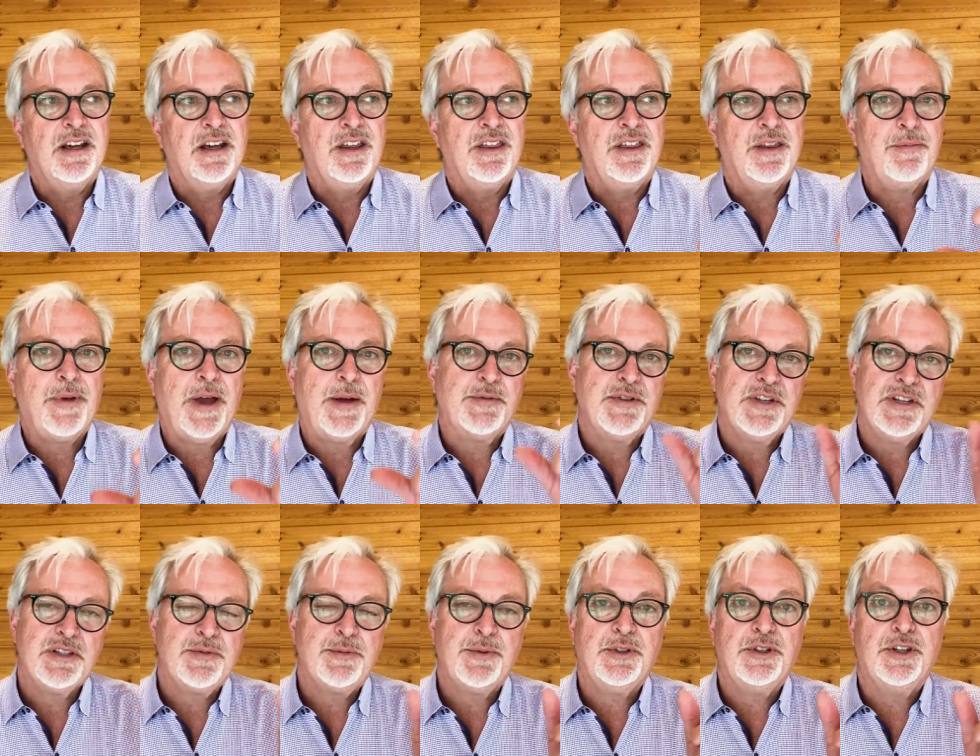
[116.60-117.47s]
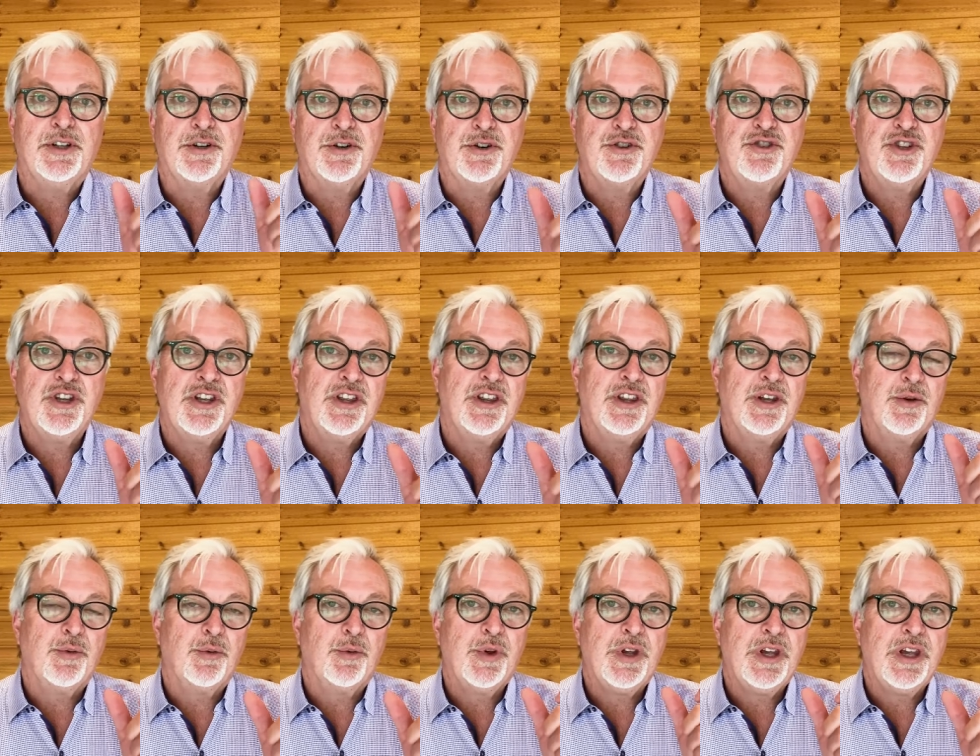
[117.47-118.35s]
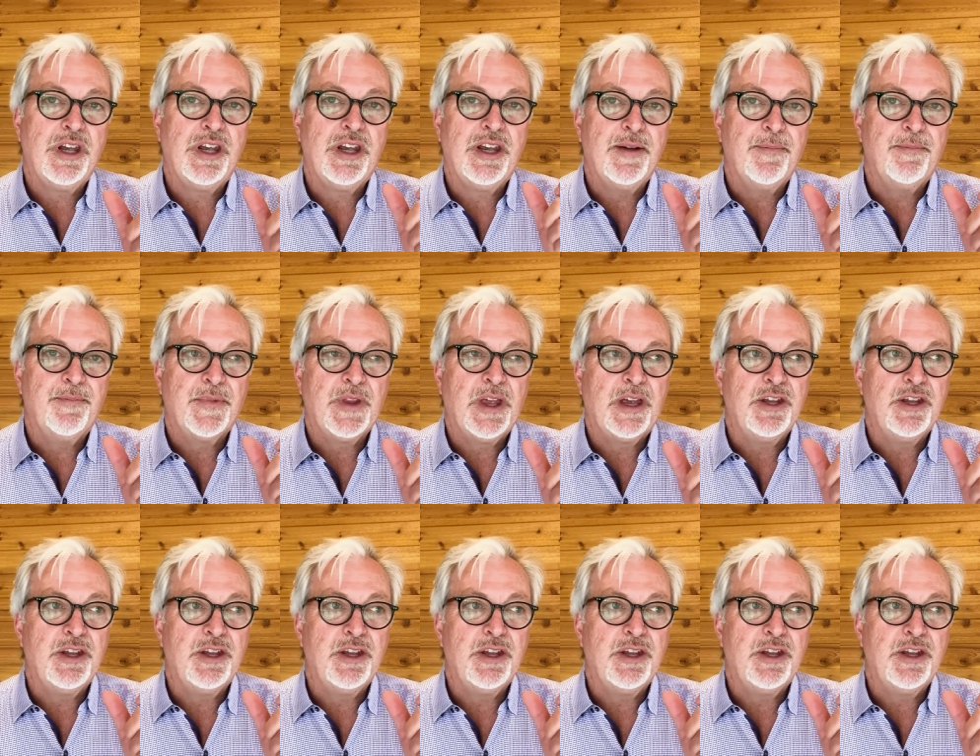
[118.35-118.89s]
the baptismal liturgy that we